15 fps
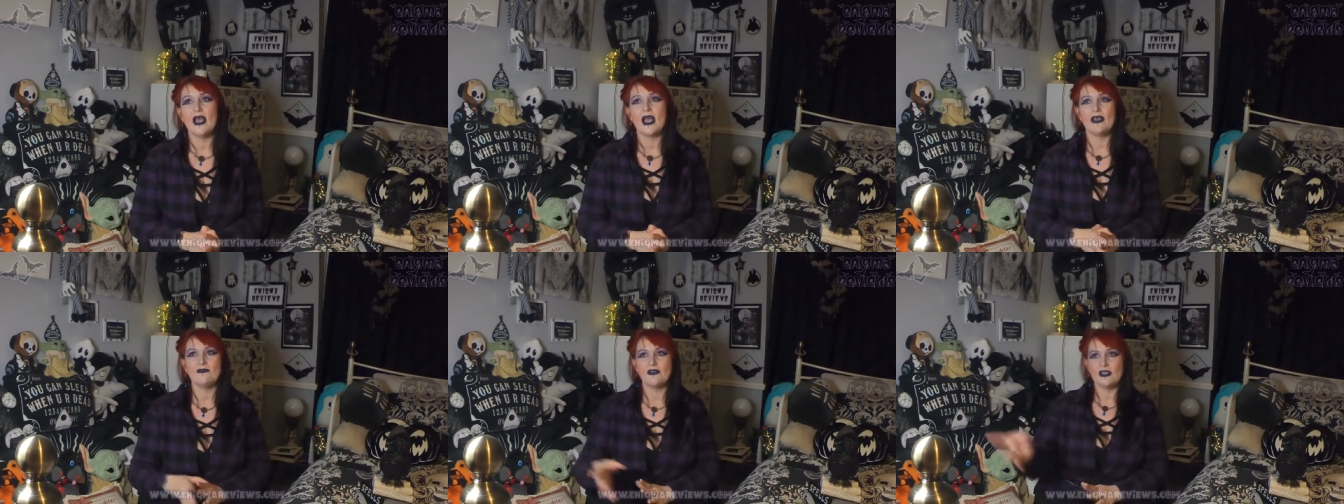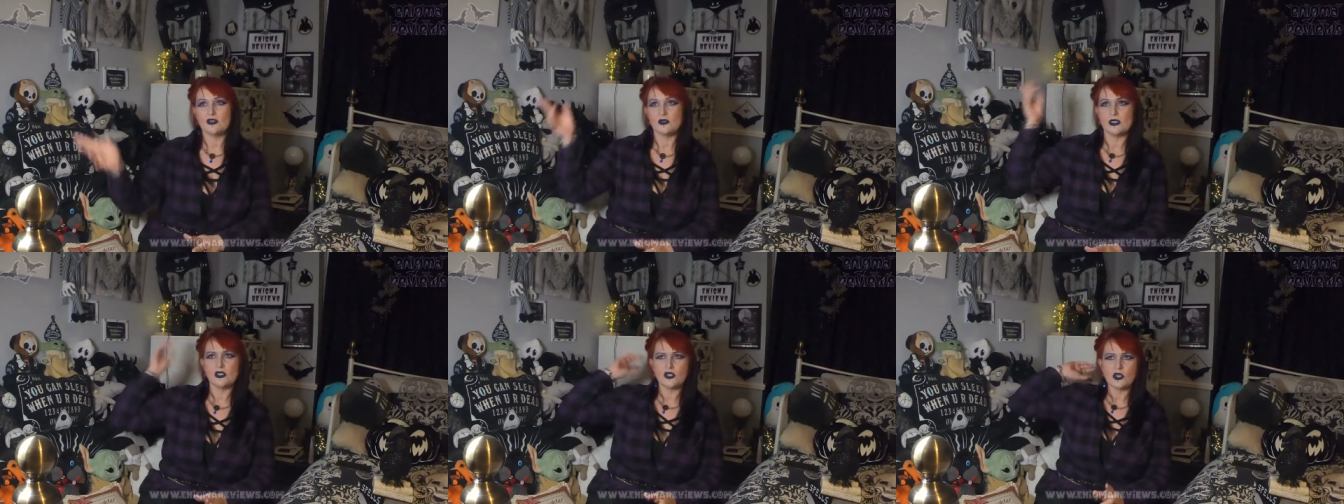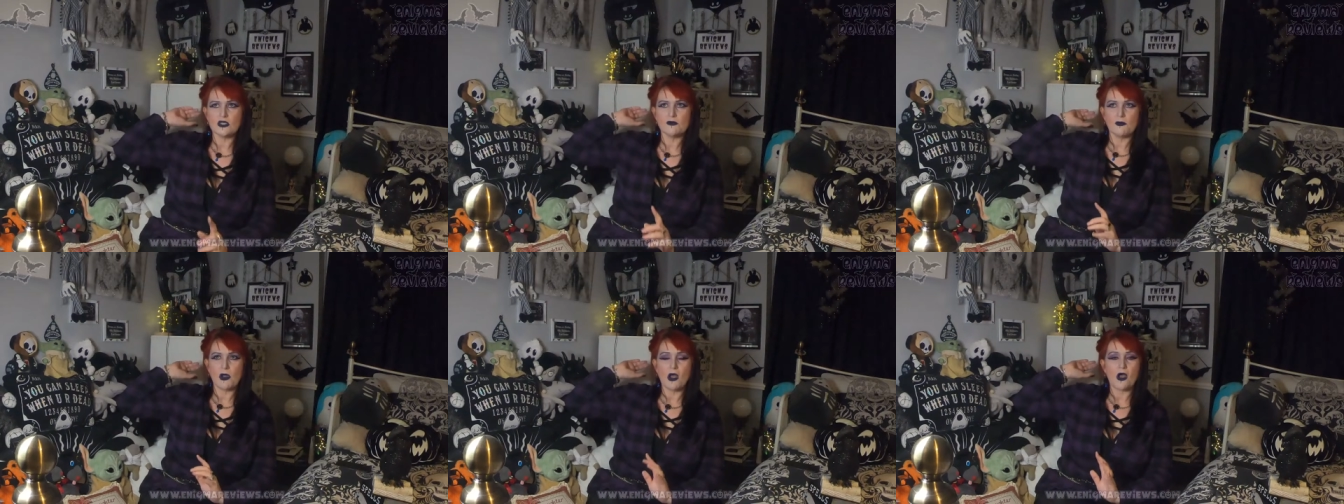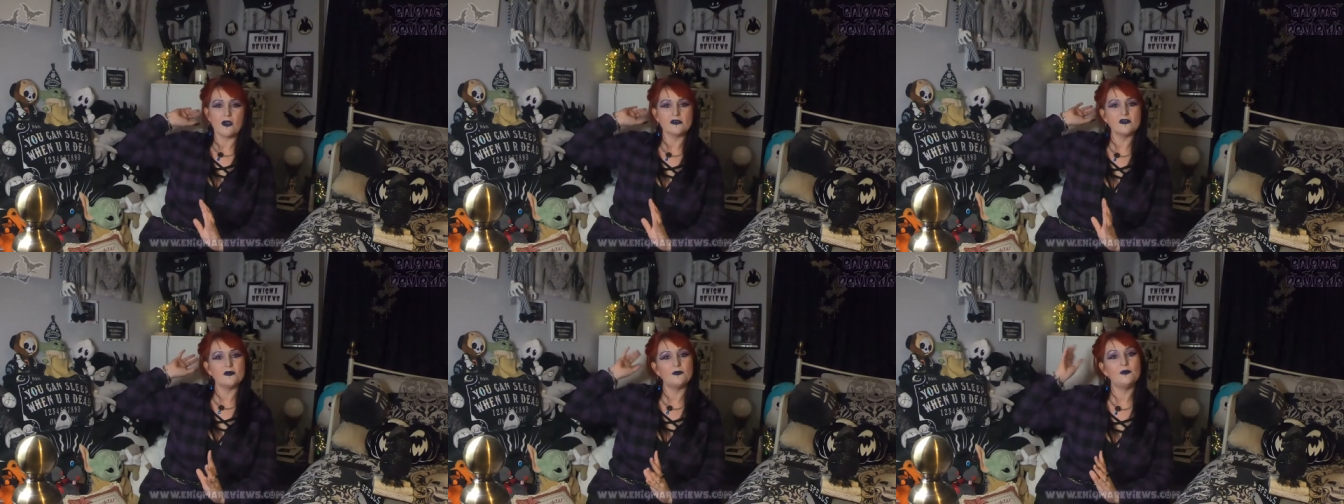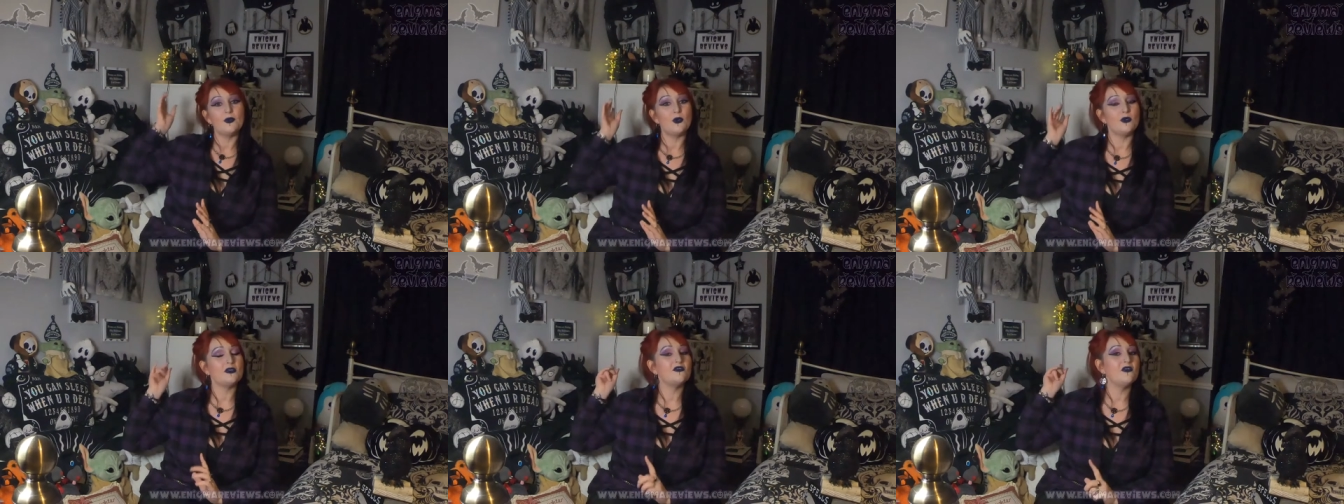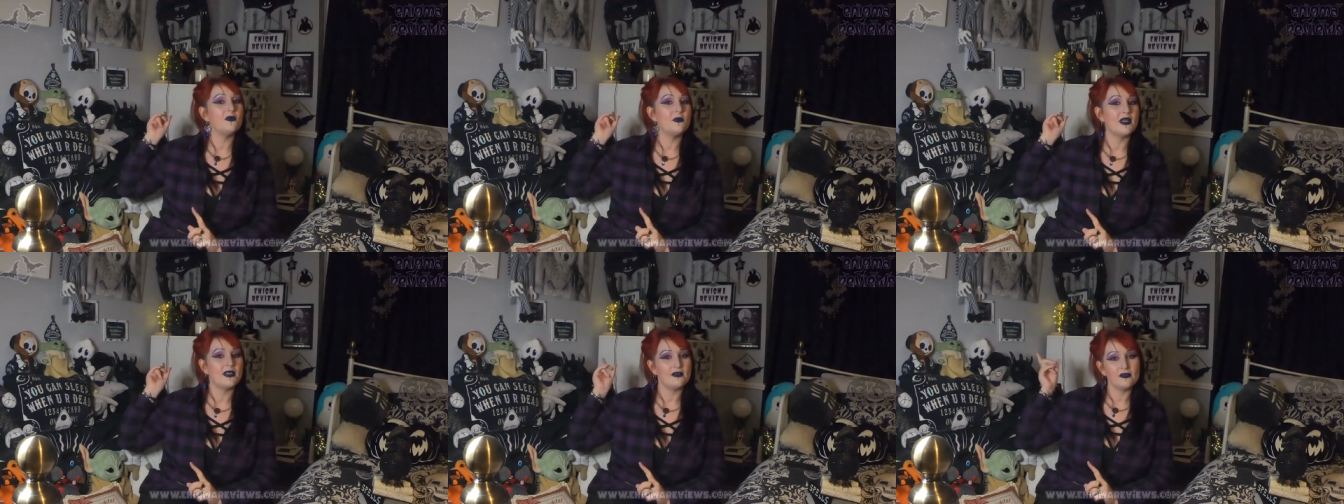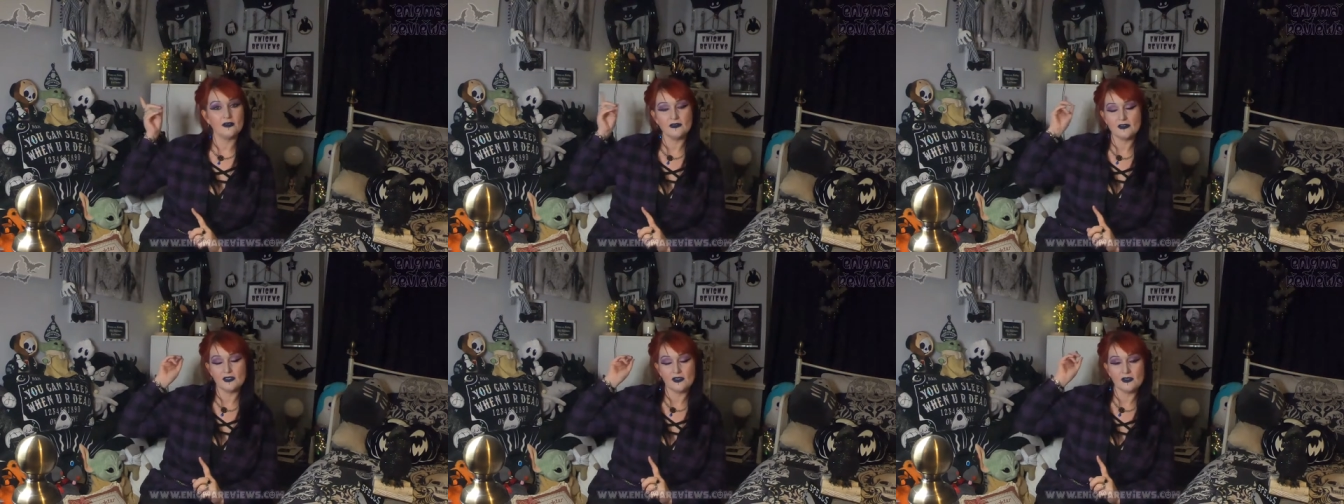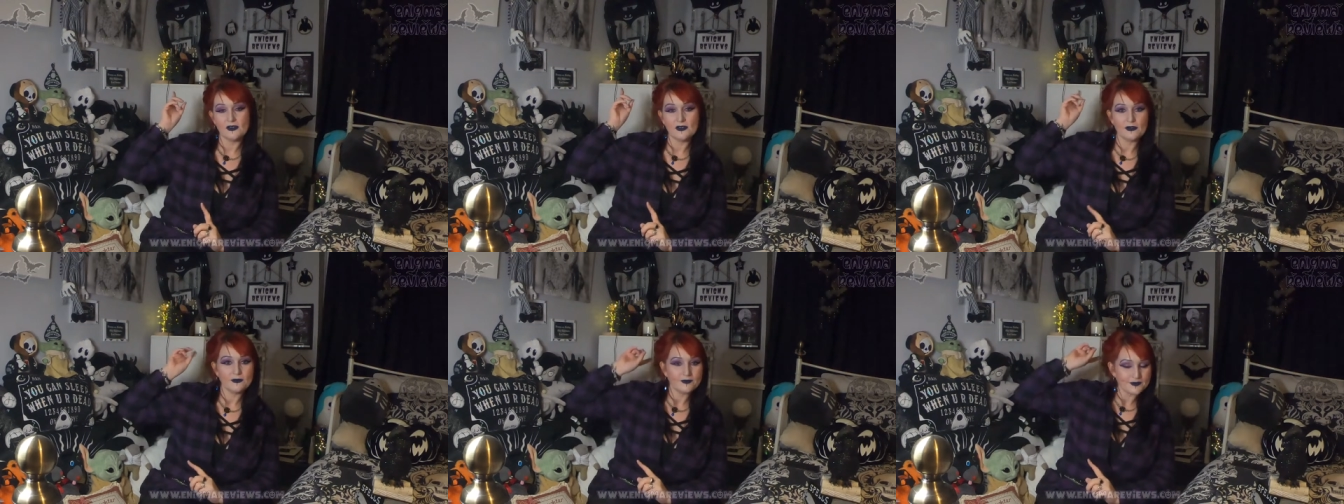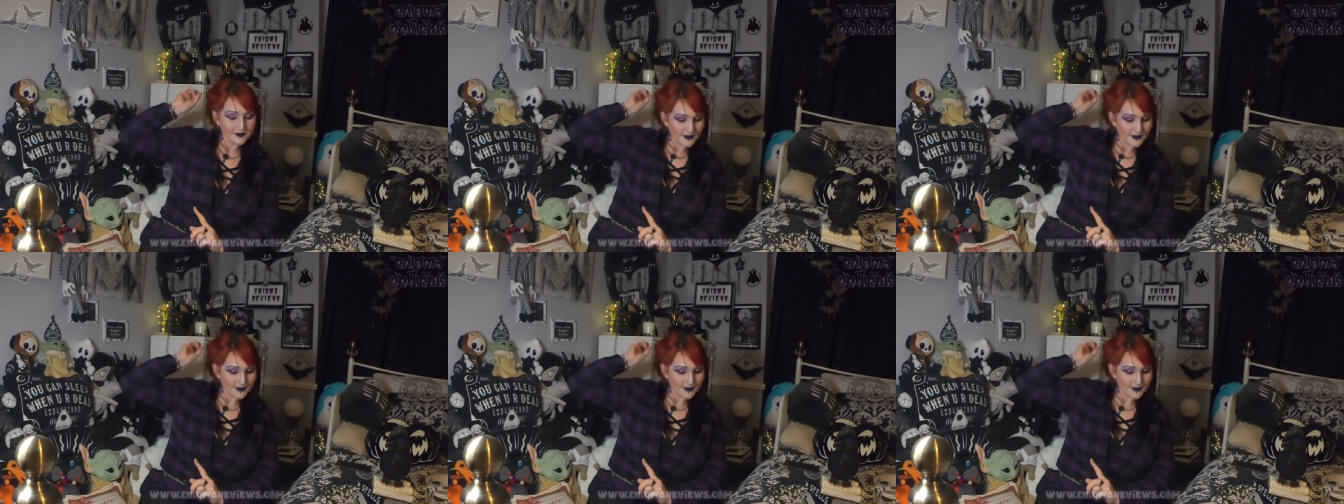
I've literally just bought some books for my audio.